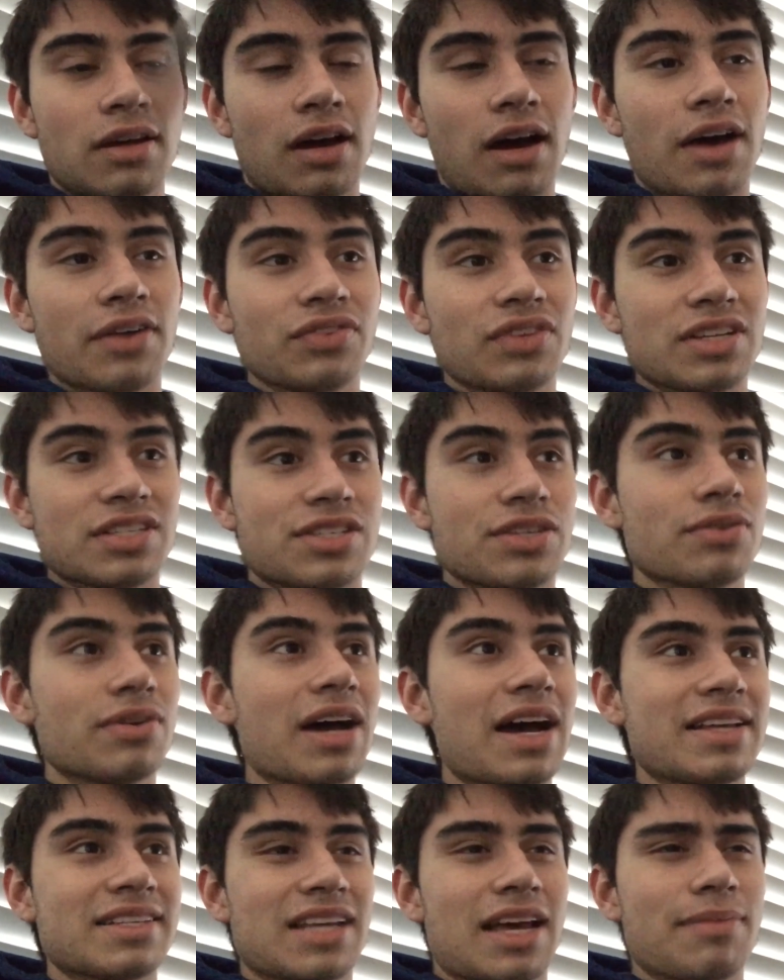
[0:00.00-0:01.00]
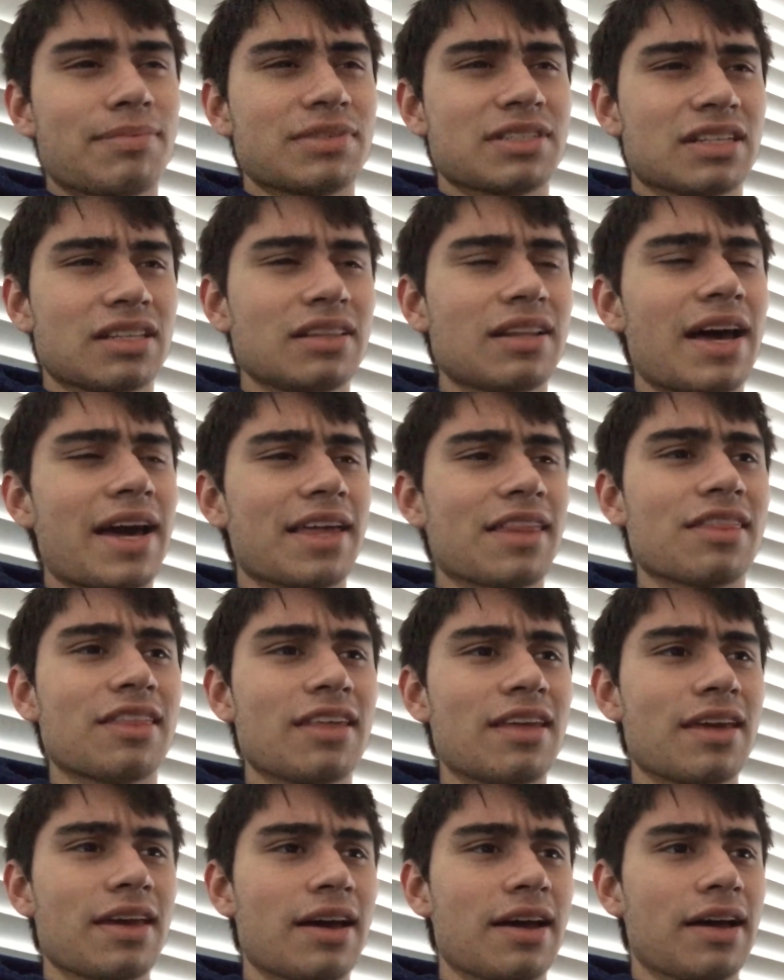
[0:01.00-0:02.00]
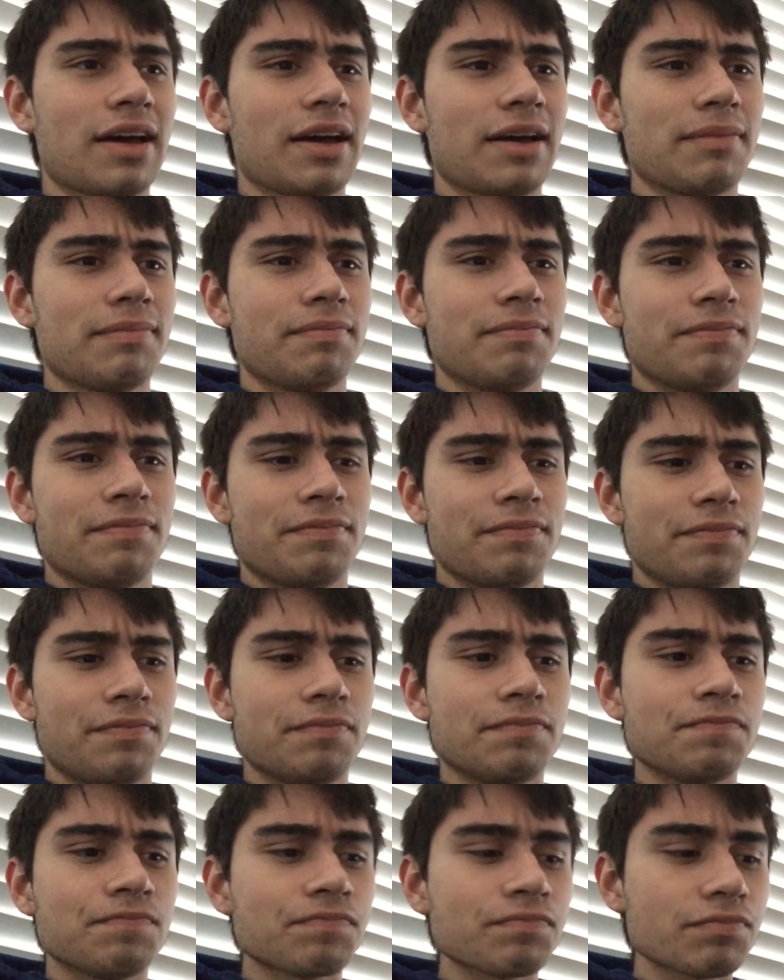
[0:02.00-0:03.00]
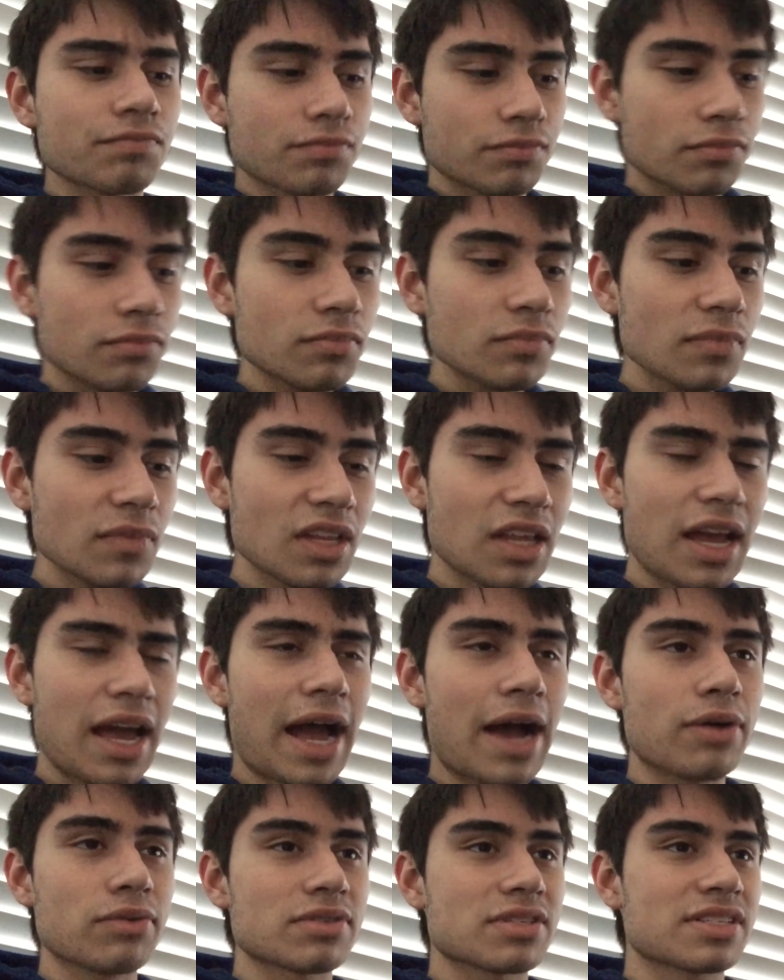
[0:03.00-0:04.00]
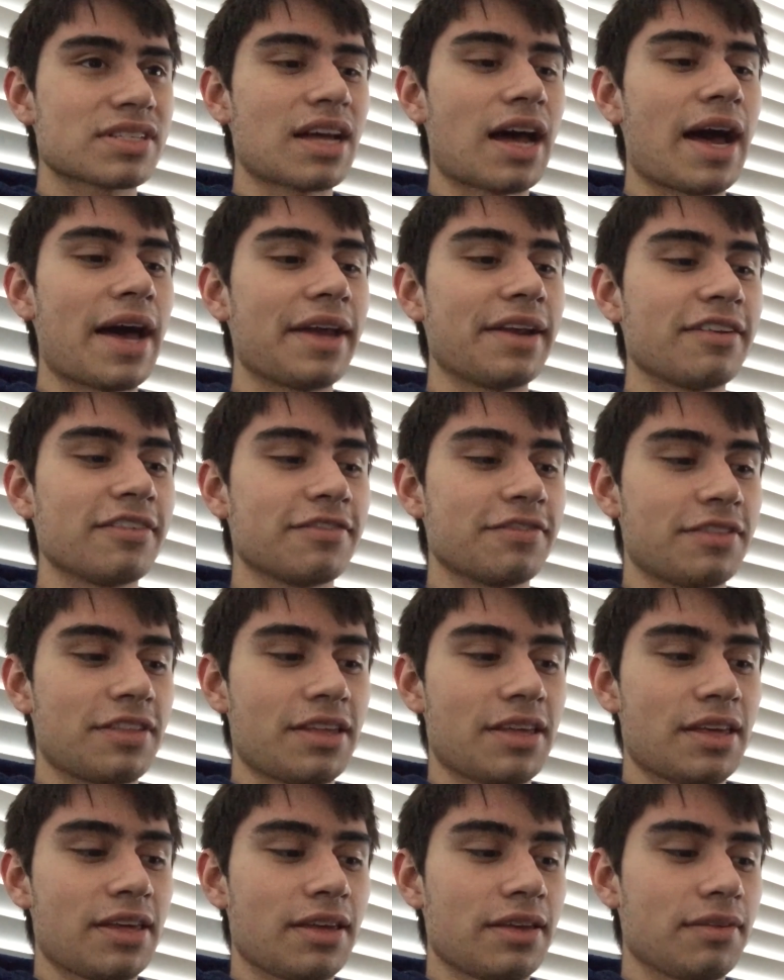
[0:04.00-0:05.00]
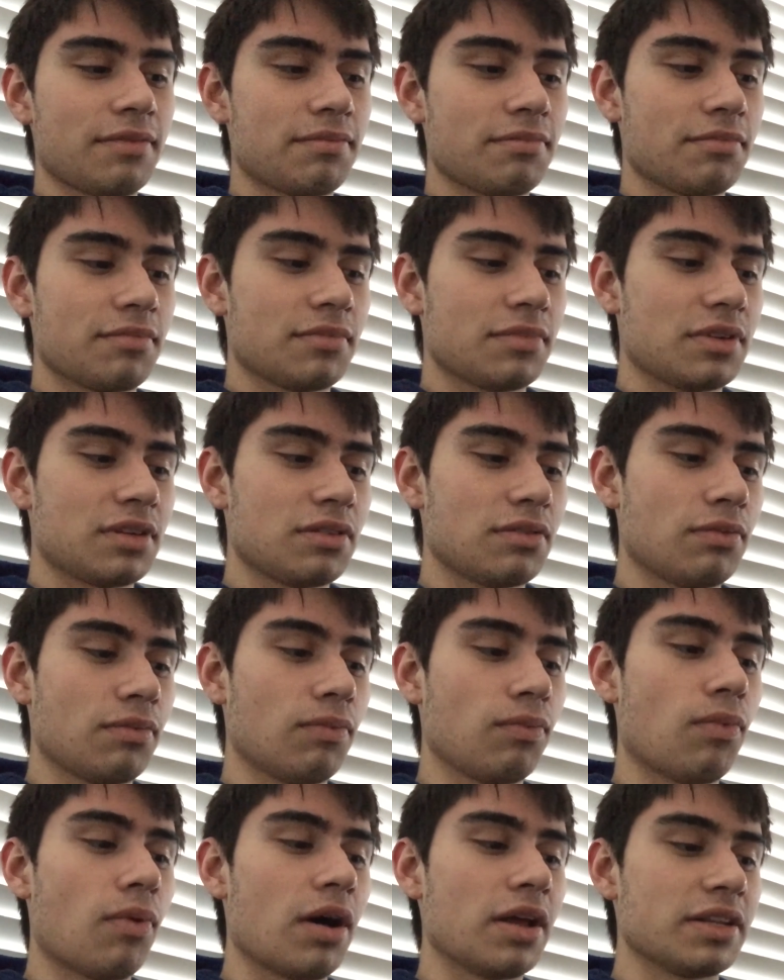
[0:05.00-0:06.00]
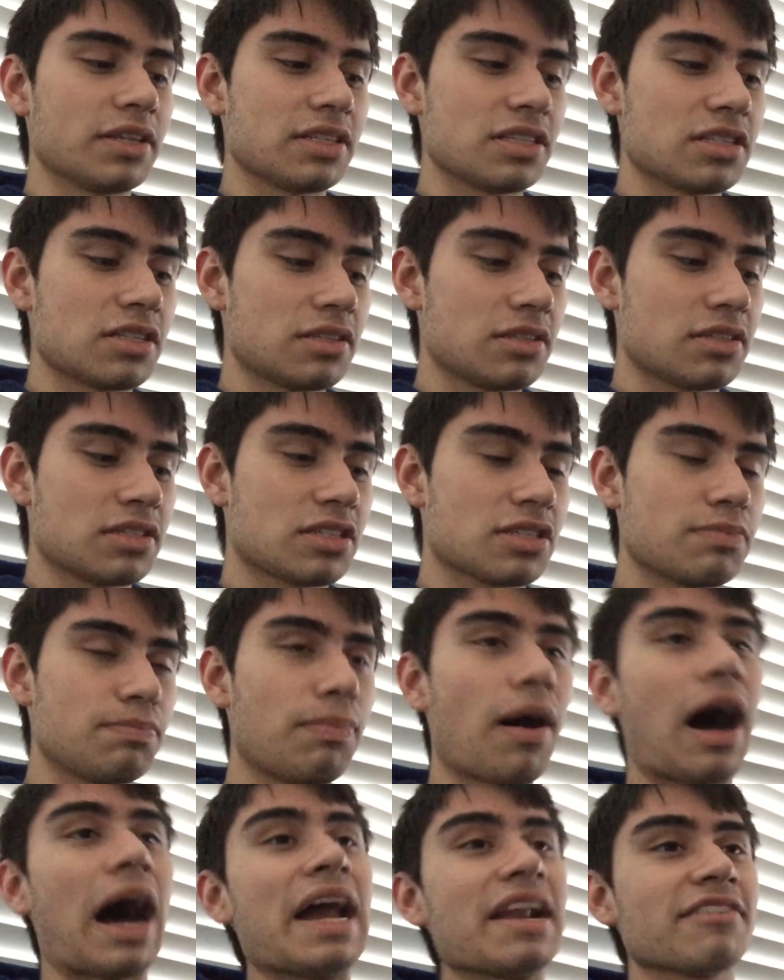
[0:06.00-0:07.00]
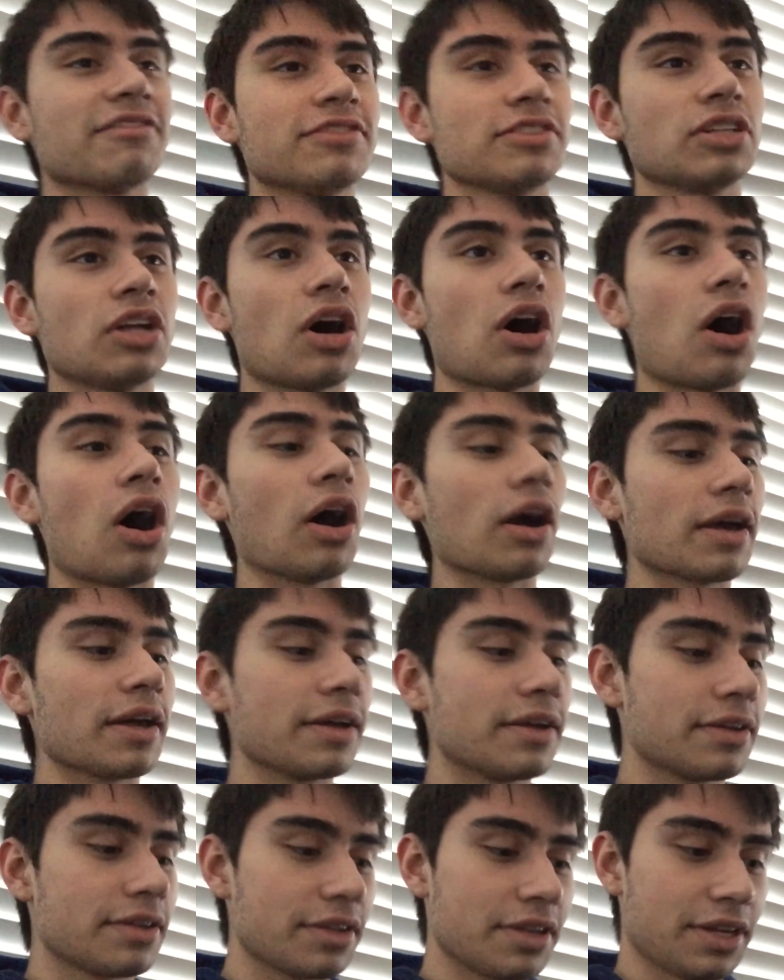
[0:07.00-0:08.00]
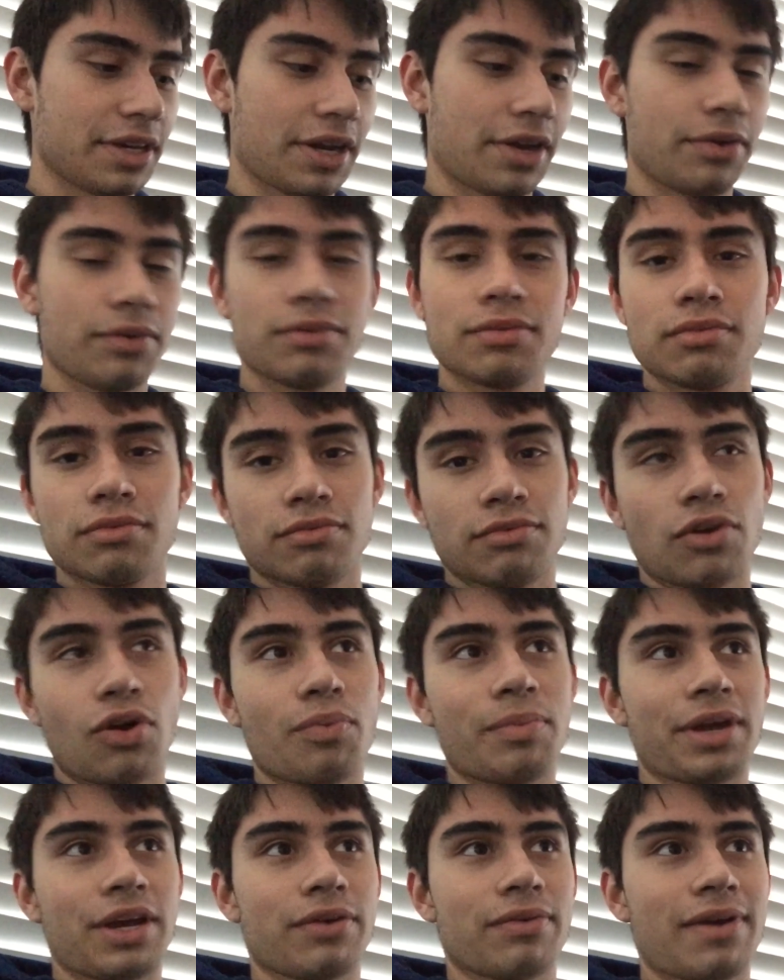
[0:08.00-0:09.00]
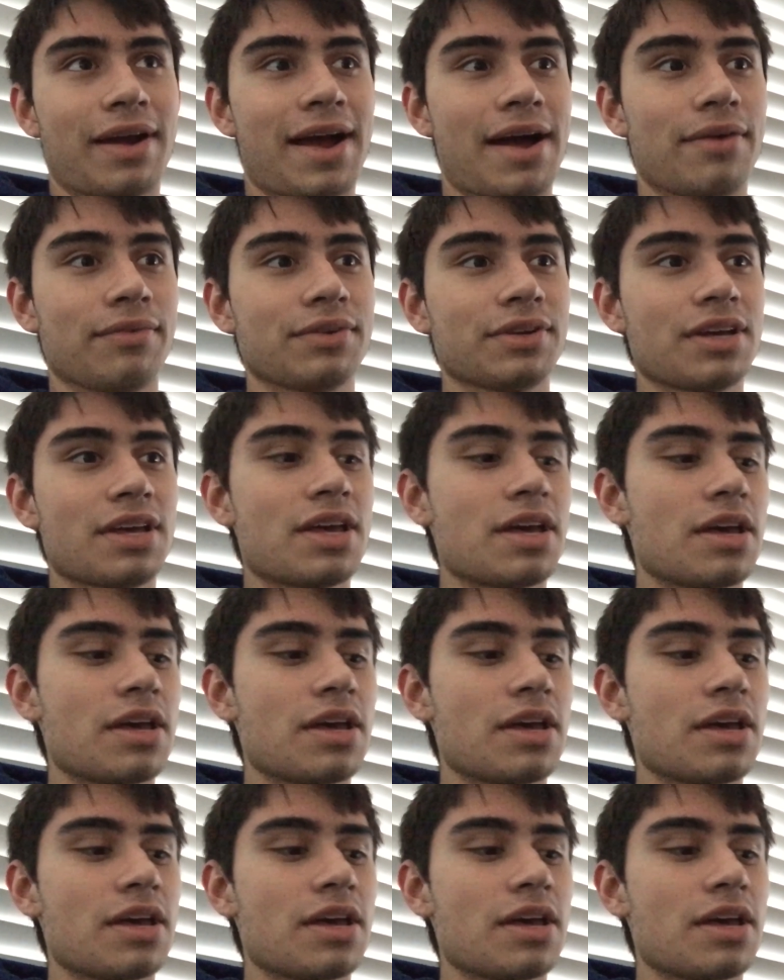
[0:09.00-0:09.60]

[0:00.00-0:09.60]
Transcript: Unless you guys happen to like the, uh, outside of the one spot vlog, you know, roaming around.